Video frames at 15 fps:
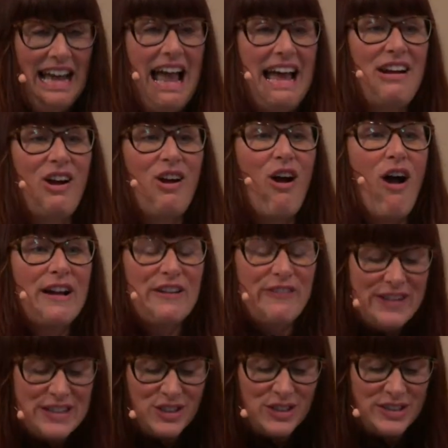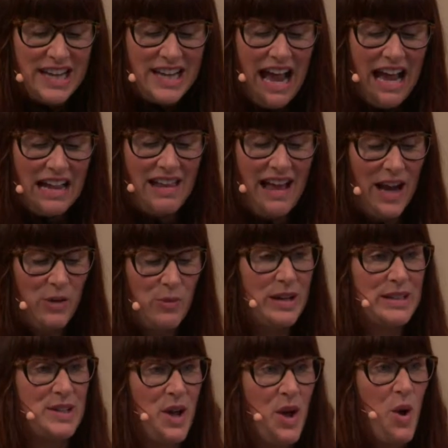And our unofficial tagline
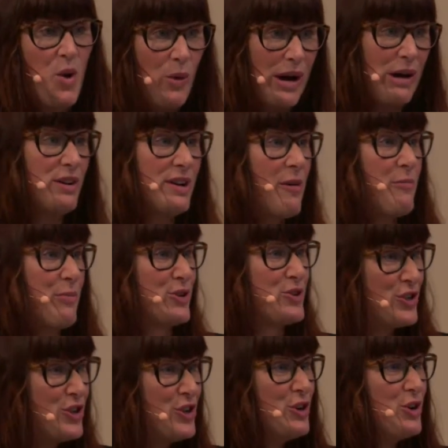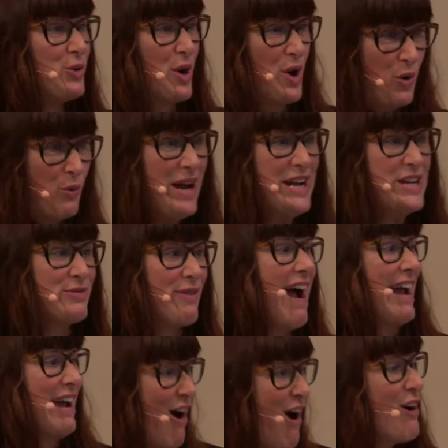was, "We're number 2, we
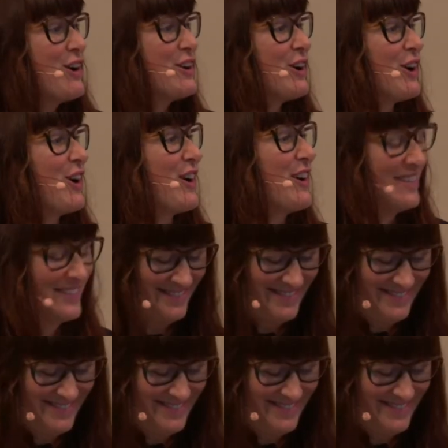try harder."